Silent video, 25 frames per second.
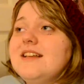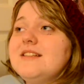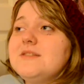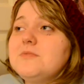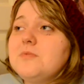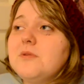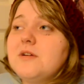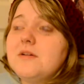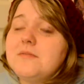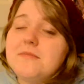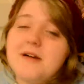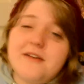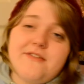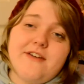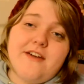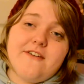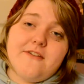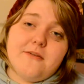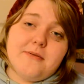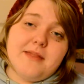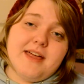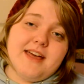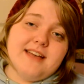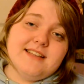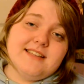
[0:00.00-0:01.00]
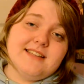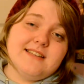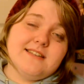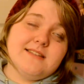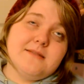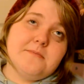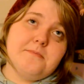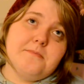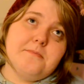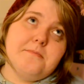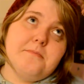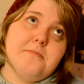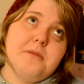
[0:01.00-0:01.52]
It's one of my favourite plays. It's a
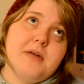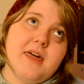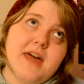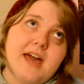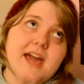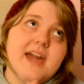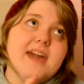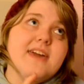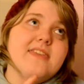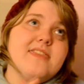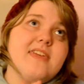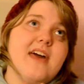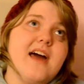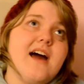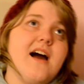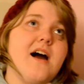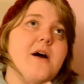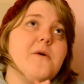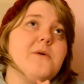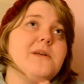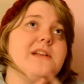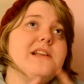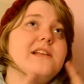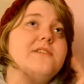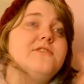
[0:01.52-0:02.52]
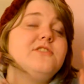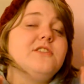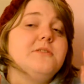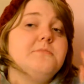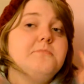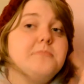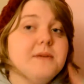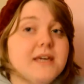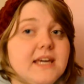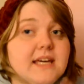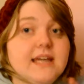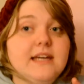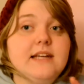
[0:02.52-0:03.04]
play that I would love to
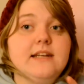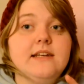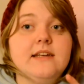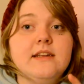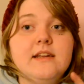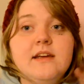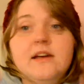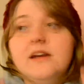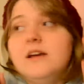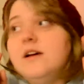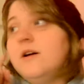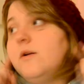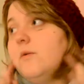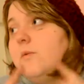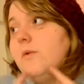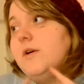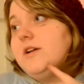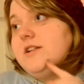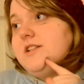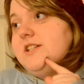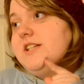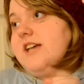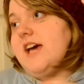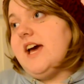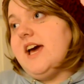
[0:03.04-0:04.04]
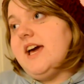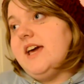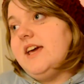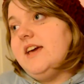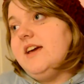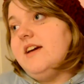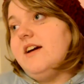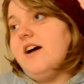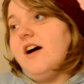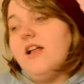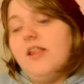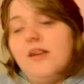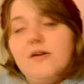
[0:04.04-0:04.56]
be in one day,
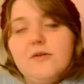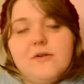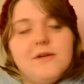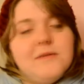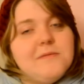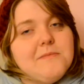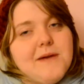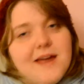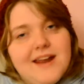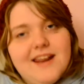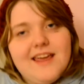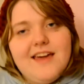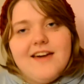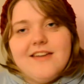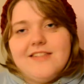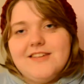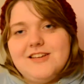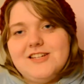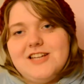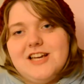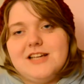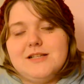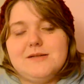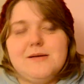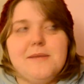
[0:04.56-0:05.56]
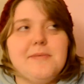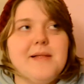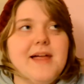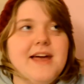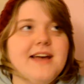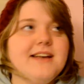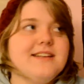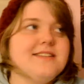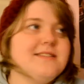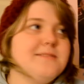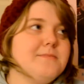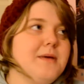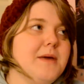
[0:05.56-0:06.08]
along with many other Shakespeare
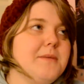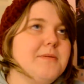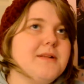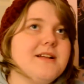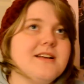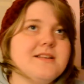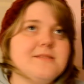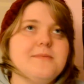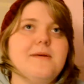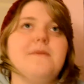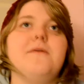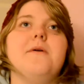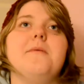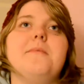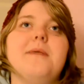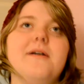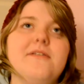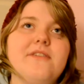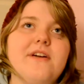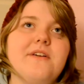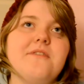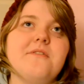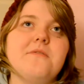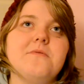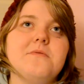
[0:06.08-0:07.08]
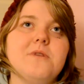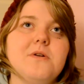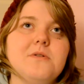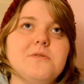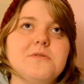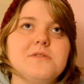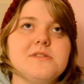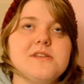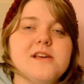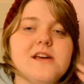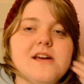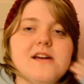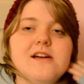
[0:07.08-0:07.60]
plays. People ask me what my favourite
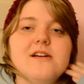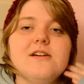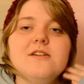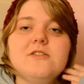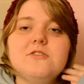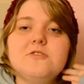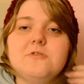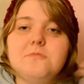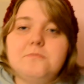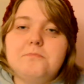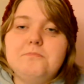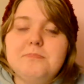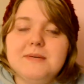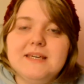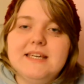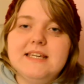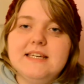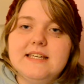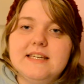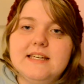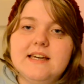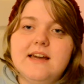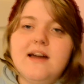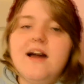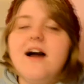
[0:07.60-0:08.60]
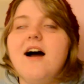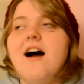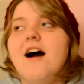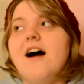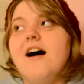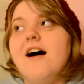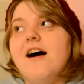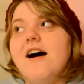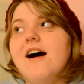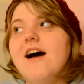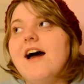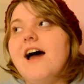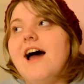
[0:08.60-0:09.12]
roles to be
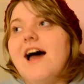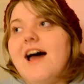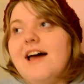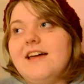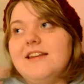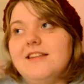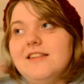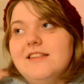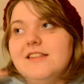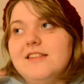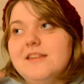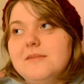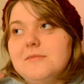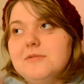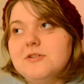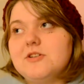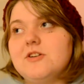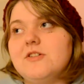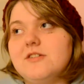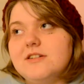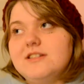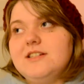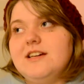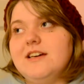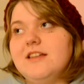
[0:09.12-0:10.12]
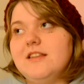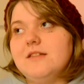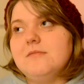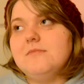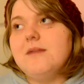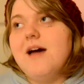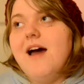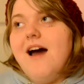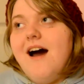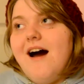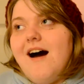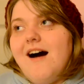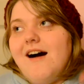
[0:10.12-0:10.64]
are, and the majority of them
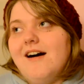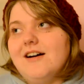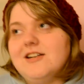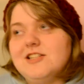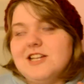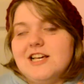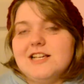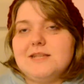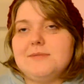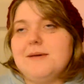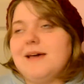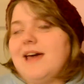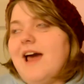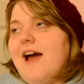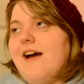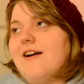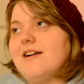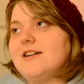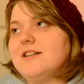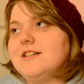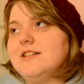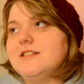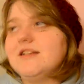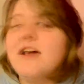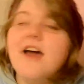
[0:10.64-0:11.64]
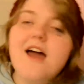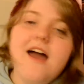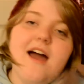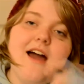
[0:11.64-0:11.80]
are Shakespeare characters.